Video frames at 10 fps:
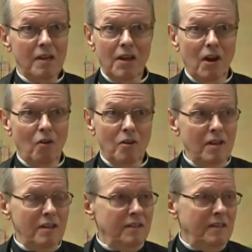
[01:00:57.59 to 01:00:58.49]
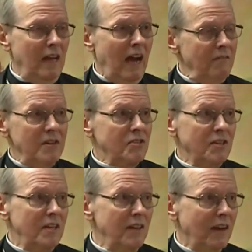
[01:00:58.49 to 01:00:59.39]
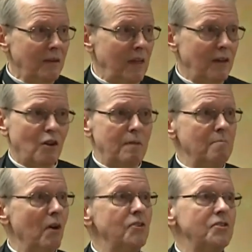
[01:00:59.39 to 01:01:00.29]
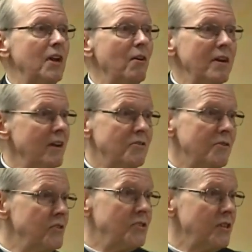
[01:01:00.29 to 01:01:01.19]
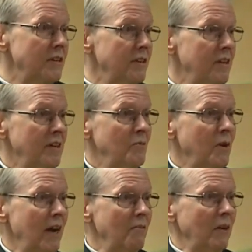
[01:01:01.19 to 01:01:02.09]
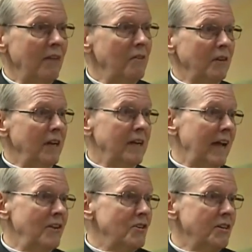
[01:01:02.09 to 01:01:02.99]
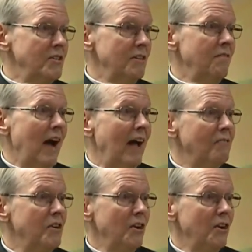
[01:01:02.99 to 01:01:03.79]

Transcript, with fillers: You know, obviously there they could be mercenary interests and in whenever litigation is involved.